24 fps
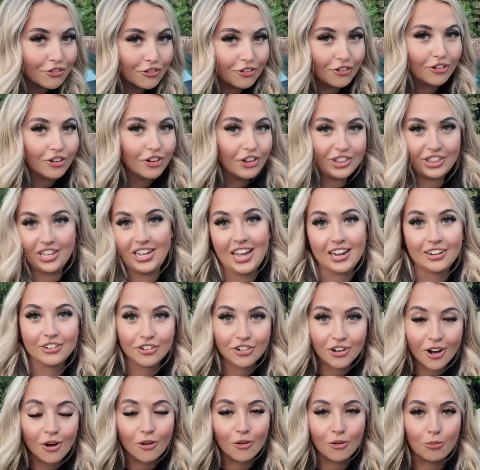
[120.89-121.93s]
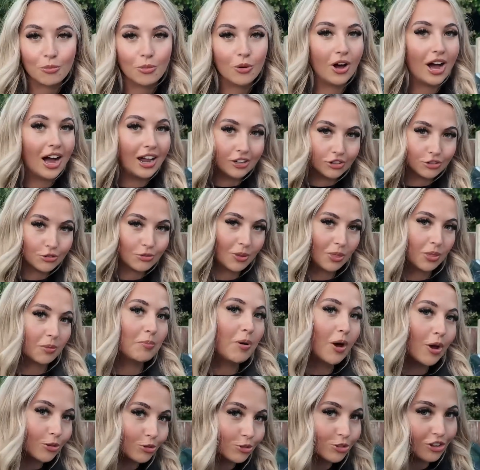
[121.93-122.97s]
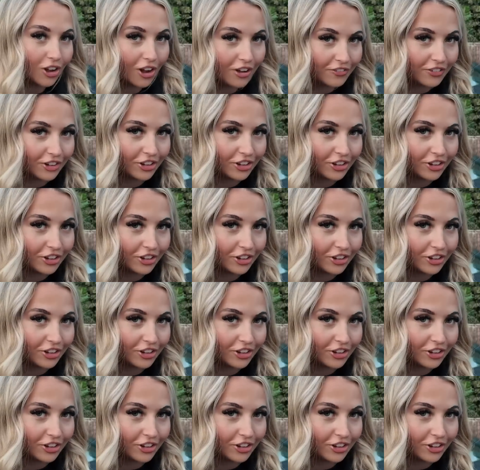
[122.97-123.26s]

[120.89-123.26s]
for in the end goal, but I just want the Polestar